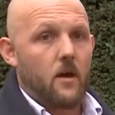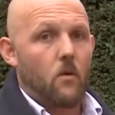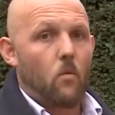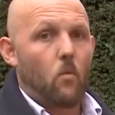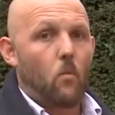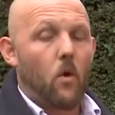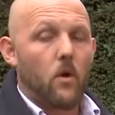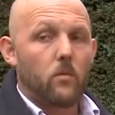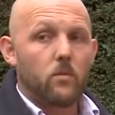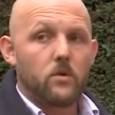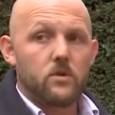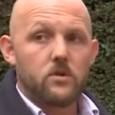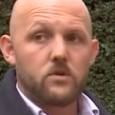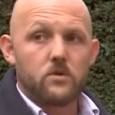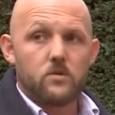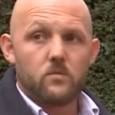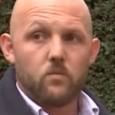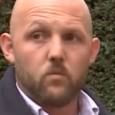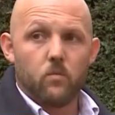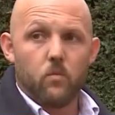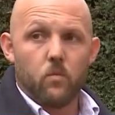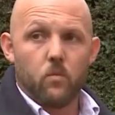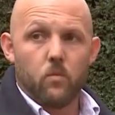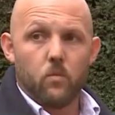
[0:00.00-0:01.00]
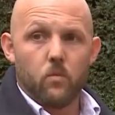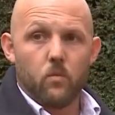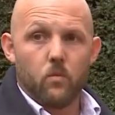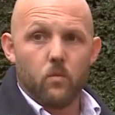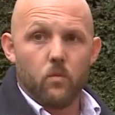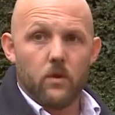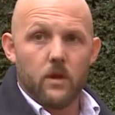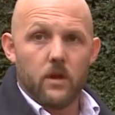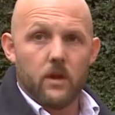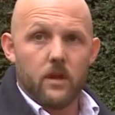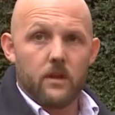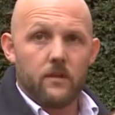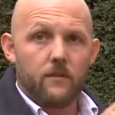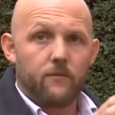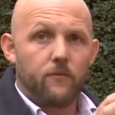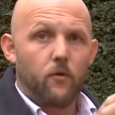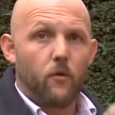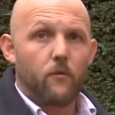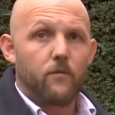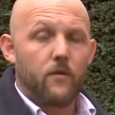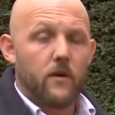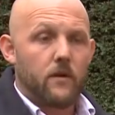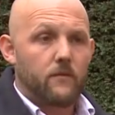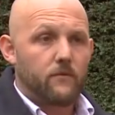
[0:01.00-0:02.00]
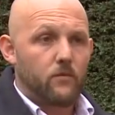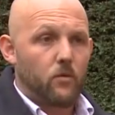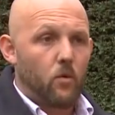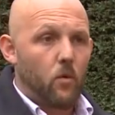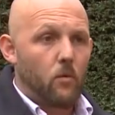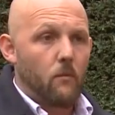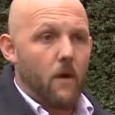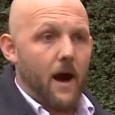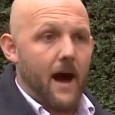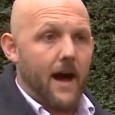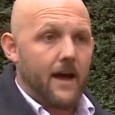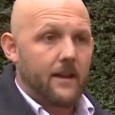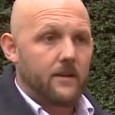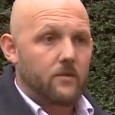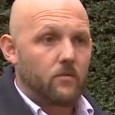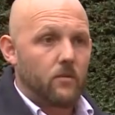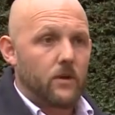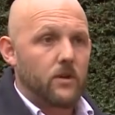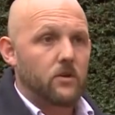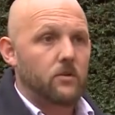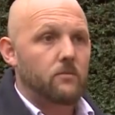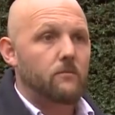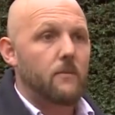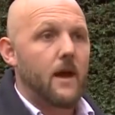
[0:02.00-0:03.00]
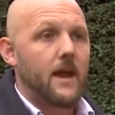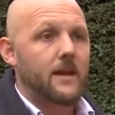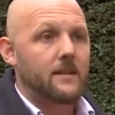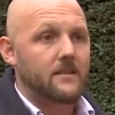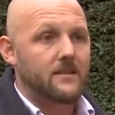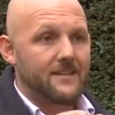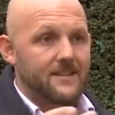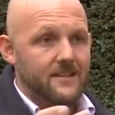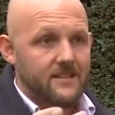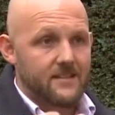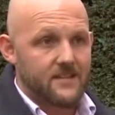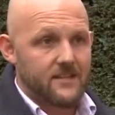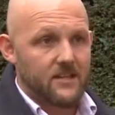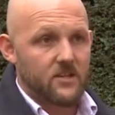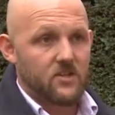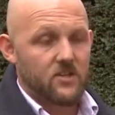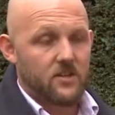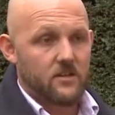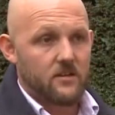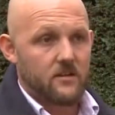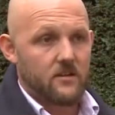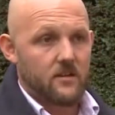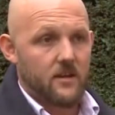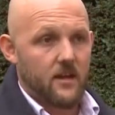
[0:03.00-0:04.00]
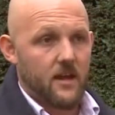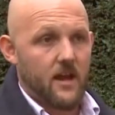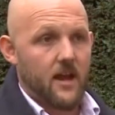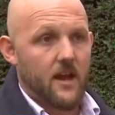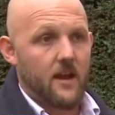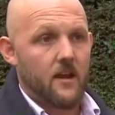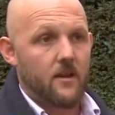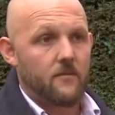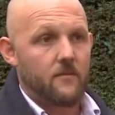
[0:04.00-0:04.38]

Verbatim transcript: What was in the forefront of your mind when you made the decision? And I